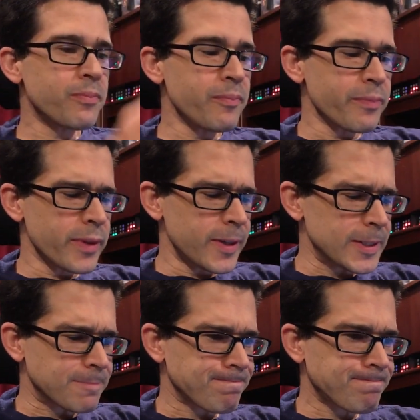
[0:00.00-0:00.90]

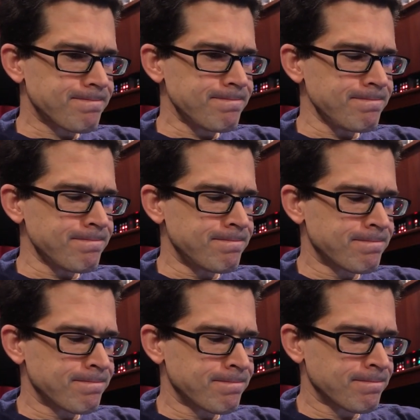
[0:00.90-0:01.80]

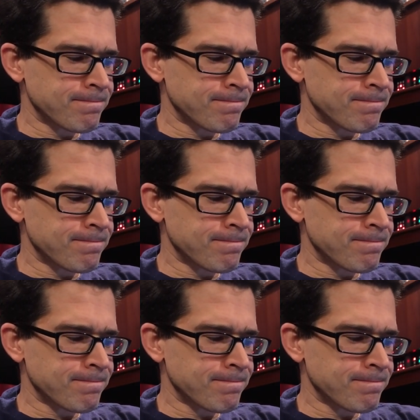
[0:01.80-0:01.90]
No one is speaking in this clip.